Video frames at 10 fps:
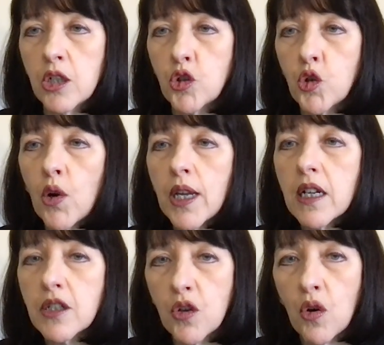drawing
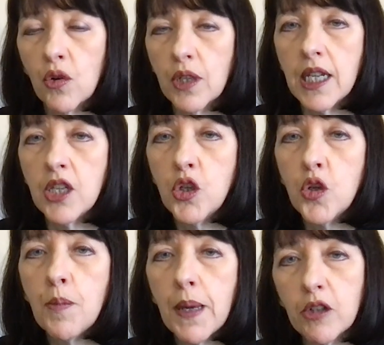us on in
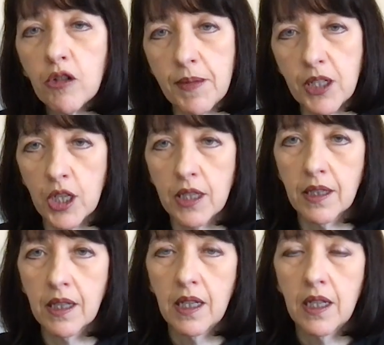new pilgrimages
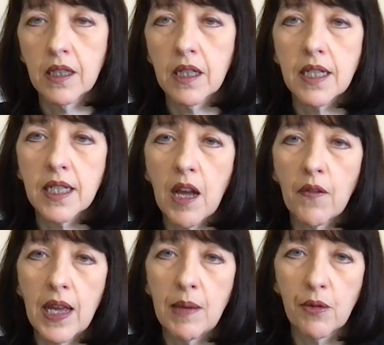to discover
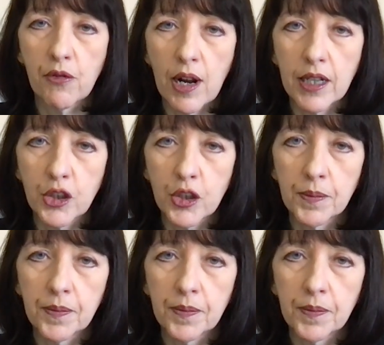him afresh.